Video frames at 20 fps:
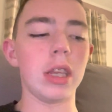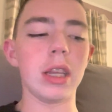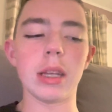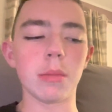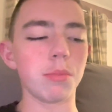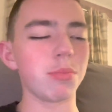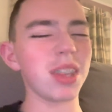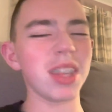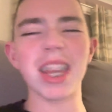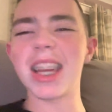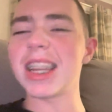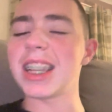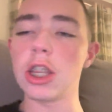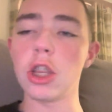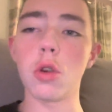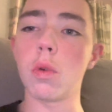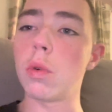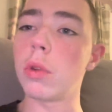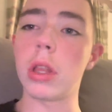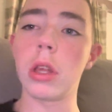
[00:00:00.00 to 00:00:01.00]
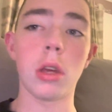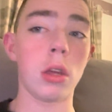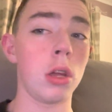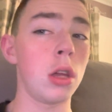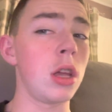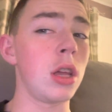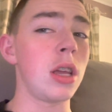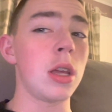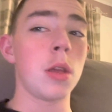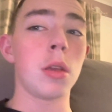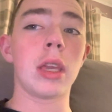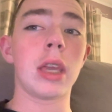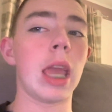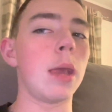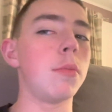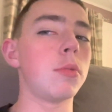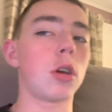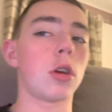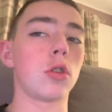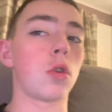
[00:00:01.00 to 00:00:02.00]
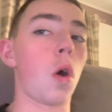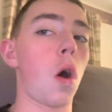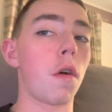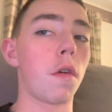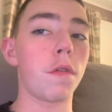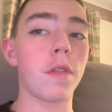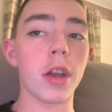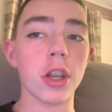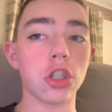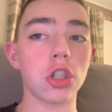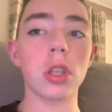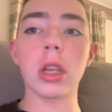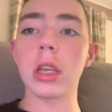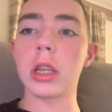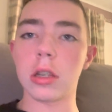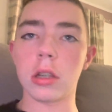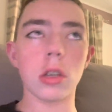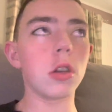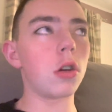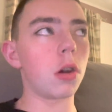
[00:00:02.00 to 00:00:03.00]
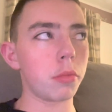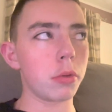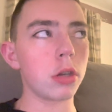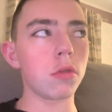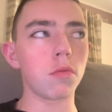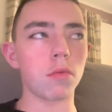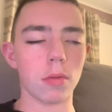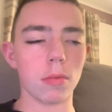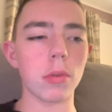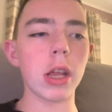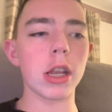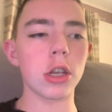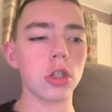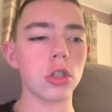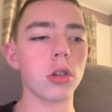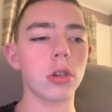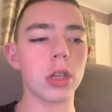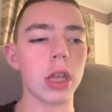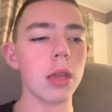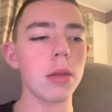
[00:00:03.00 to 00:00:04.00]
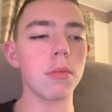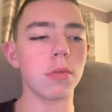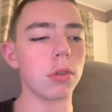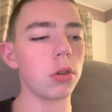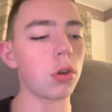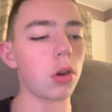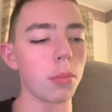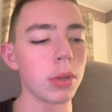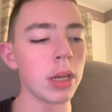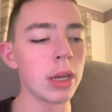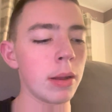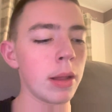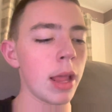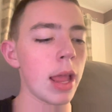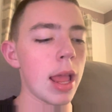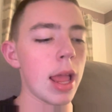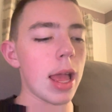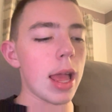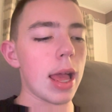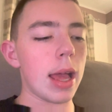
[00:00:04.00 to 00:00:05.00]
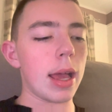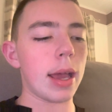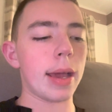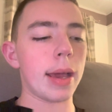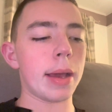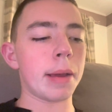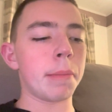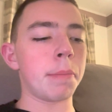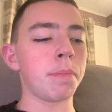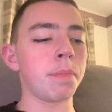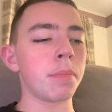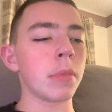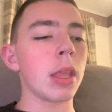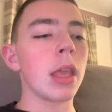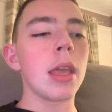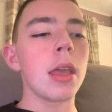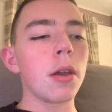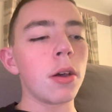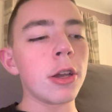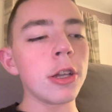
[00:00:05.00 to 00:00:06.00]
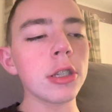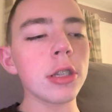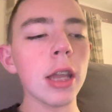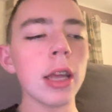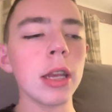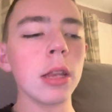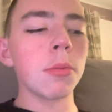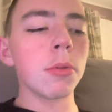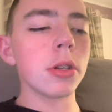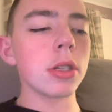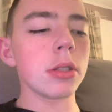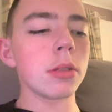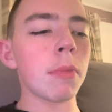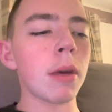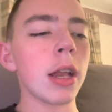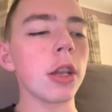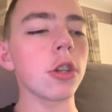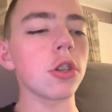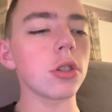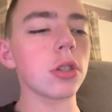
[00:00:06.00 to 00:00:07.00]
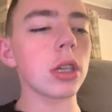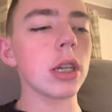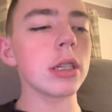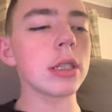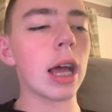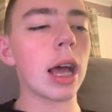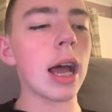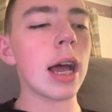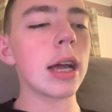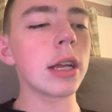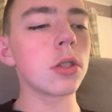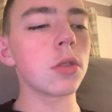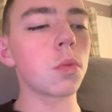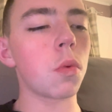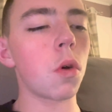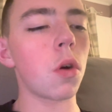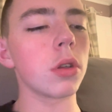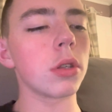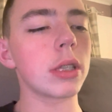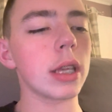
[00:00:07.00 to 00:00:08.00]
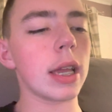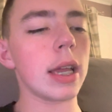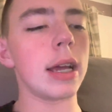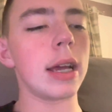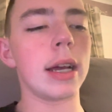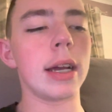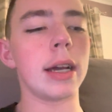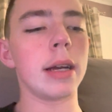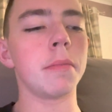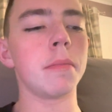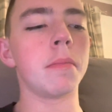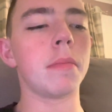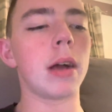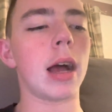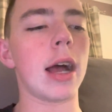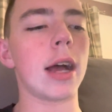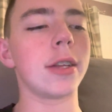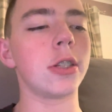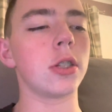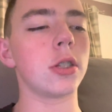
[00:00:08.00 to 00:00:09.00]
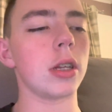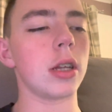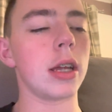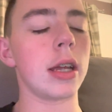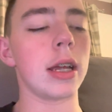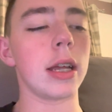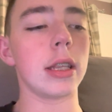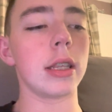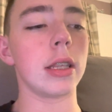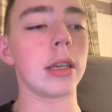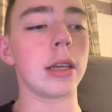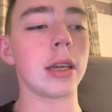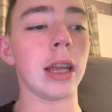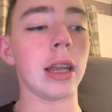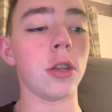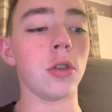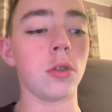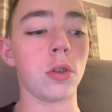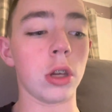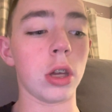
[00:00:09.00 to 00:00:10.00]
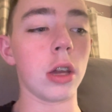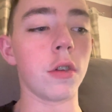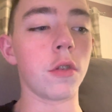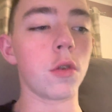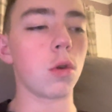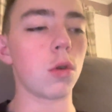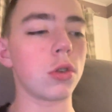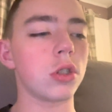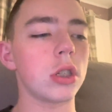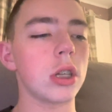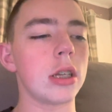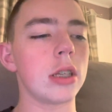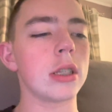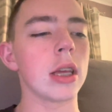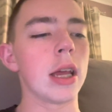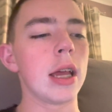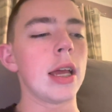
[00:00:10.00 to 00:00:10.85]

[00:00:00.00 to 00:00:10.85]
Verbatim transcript: you can play in, you know, the games that are not officially, you know what I mean, registered game, if you know what I mean. Um, let's get into what the manager says and what um, and uh, the Yuki, of course, says.